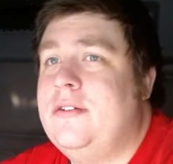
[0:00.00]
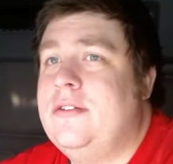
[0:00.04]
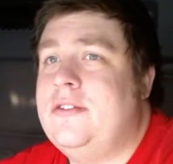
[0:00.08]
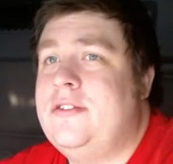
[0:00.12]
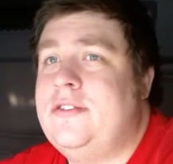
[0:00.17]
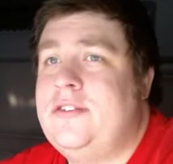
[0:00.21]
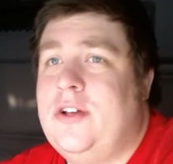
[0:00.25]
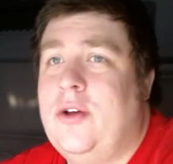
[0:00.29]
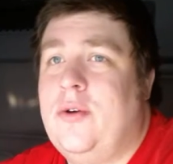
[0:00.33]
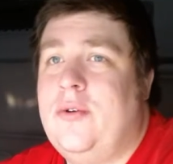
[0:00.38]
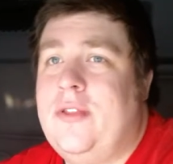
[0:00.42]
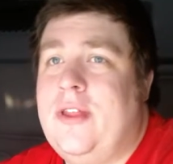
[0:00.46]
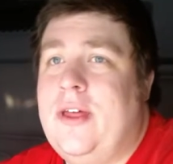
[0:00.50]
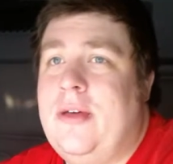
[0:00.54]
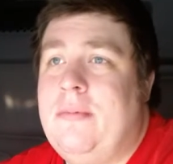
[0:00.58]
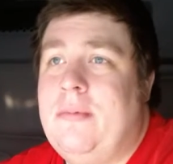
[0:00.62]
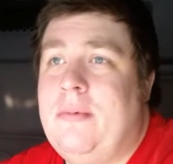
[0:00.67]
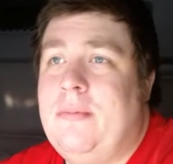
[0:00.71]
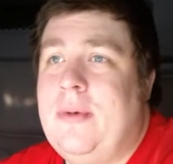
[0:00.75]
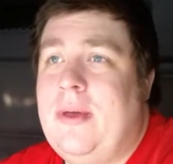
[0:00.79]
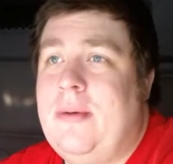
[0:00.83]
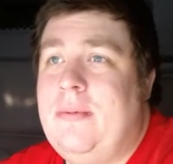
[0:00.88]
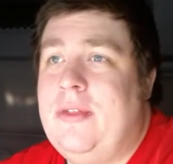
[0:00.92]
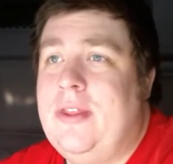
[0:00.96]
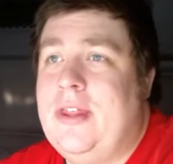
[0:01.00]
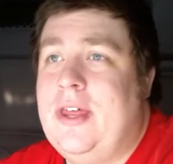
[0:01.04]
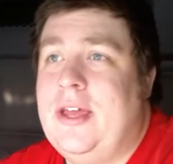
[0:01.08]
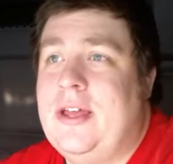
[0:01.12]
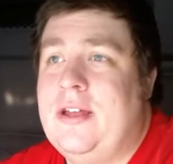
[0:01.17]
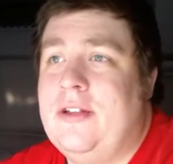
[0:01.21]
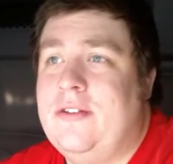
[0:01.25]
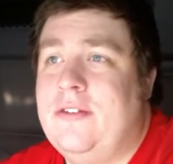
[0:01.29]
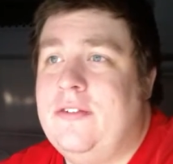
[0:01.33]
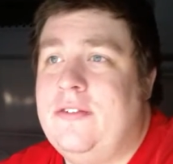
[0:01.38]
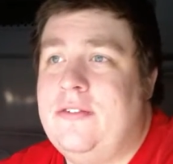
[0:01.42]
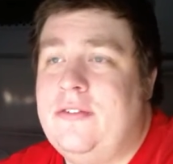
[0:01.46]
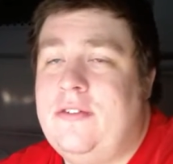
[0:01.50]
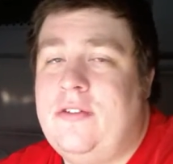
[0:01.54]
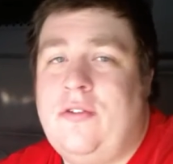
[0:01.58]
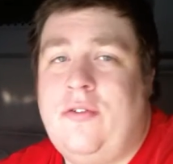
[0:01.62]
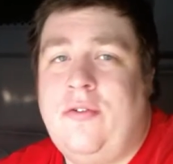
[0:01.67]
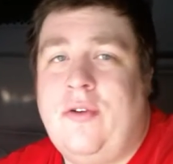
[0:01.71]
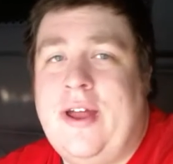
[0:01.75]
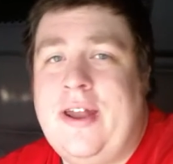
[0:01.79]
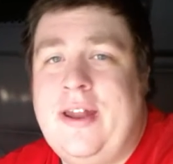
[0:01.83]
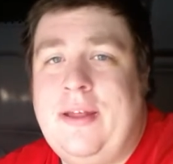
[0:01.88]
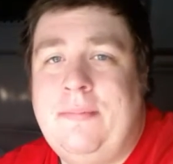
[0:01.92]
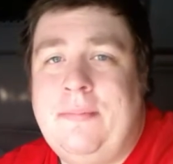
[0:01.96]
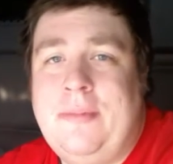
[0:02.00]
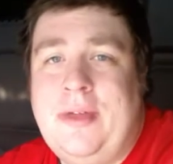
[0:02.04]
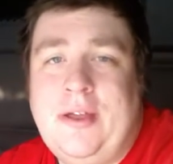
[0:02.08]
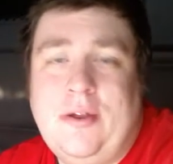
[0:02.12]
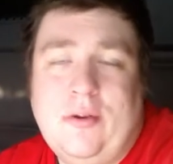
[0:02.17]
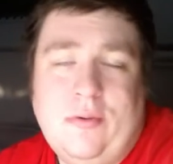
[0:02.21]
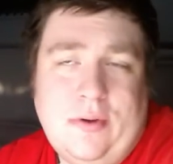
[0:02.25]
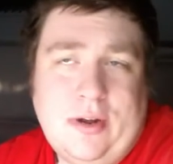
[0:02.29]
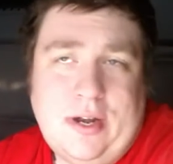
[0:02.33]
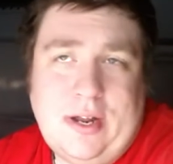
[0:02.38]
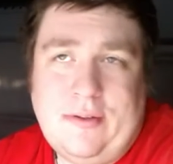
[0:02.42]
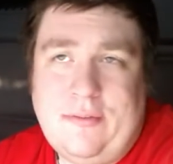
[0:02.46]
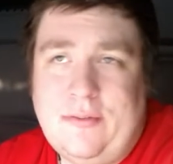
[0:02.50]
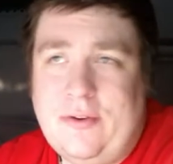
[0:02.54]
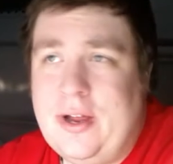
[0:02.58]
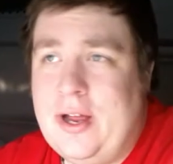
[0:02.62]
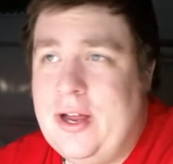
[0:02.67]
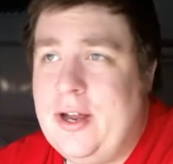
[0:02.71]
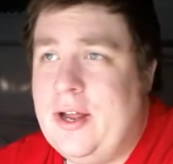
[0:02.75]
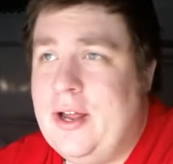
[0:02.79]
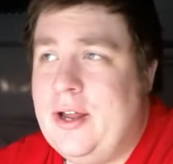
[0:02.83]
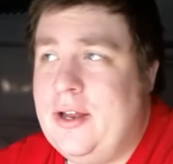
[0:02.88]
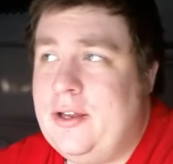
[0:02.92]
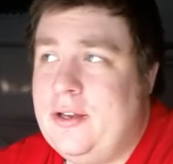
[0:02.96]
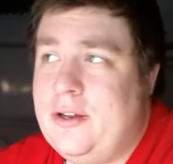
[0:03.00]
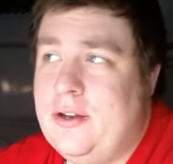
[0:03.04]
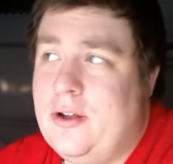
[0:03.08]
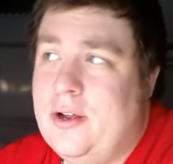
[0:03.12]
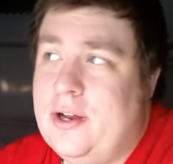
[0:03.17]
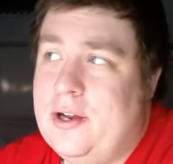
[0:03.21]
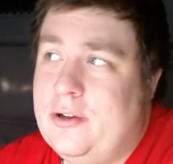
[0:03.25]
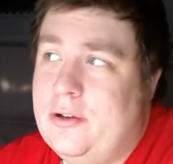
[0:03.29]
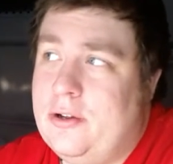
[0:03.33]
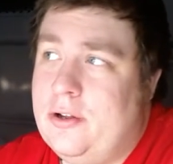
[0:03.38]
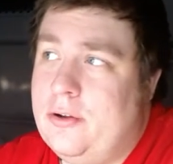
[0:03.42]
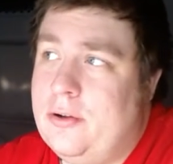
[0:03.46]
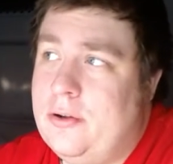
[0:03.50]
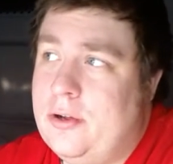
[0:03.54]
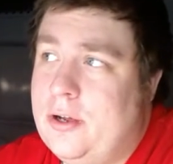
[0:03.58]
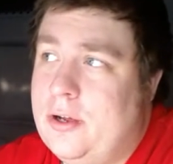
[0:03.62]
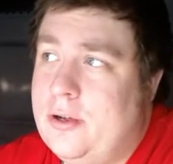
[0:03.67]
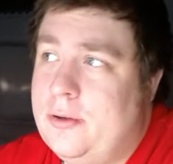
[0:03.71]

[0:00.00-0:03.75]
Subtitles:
show them, and maybe they can just credit me or whatever. I don't know.